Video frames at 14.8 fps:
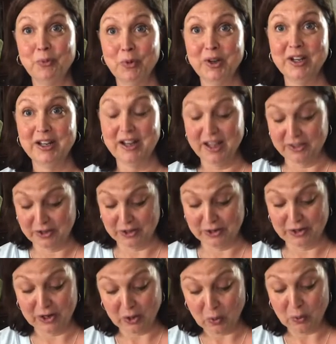one another,
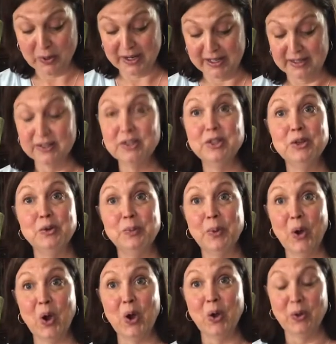according to
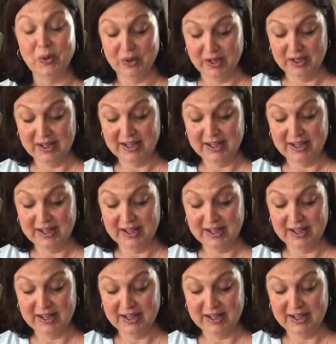Paul.